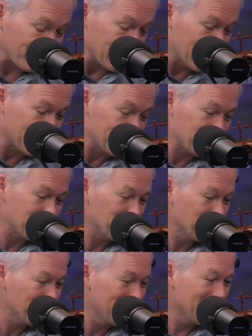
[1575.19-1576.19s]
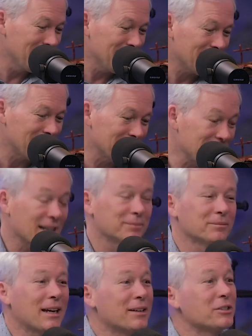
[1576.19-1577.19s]
uh, to Arizona. Uh, yeah,
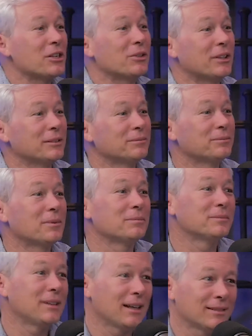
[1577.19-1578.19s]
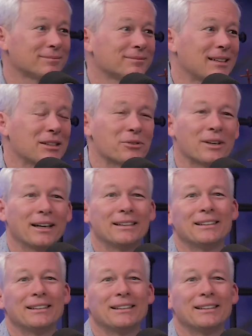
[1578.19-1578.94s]
Arizona. Yeah, that's right.